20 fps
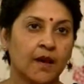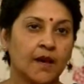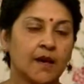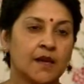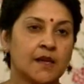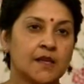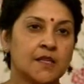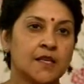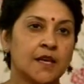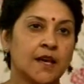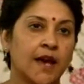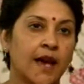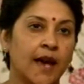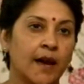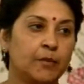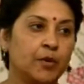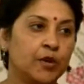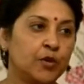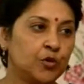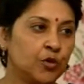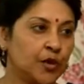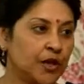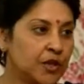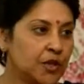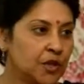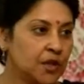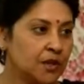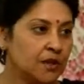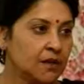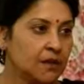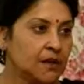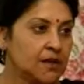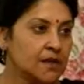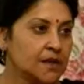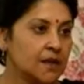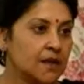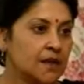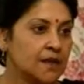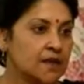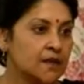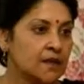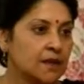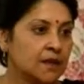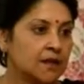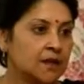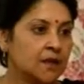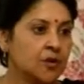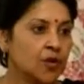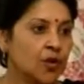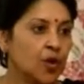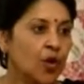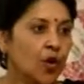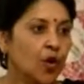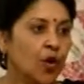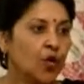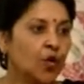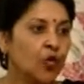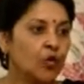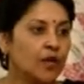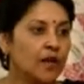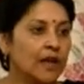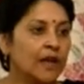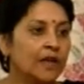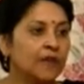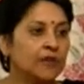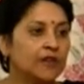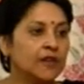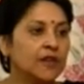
See, habituation is concerned only with